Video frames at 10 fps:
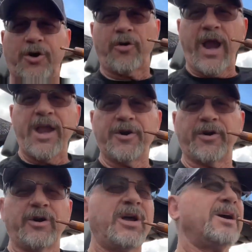
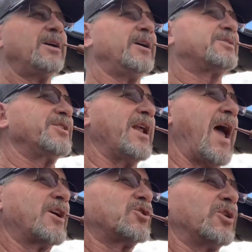Crater. It's an
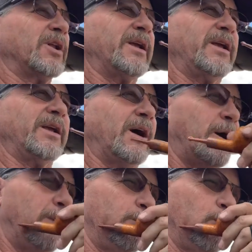actually...
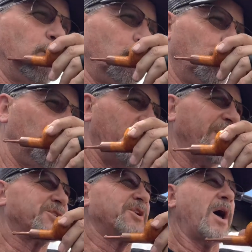
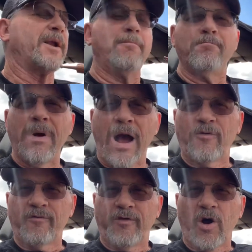It's not a
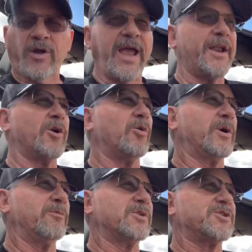mountain volcano.
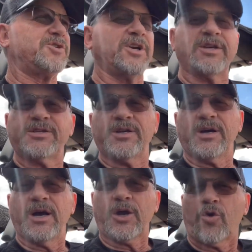It was just
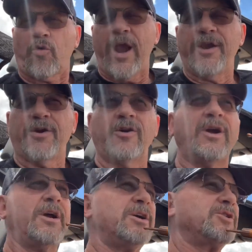a crater.
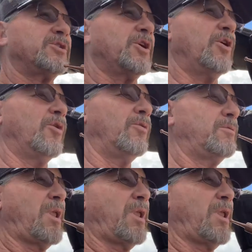So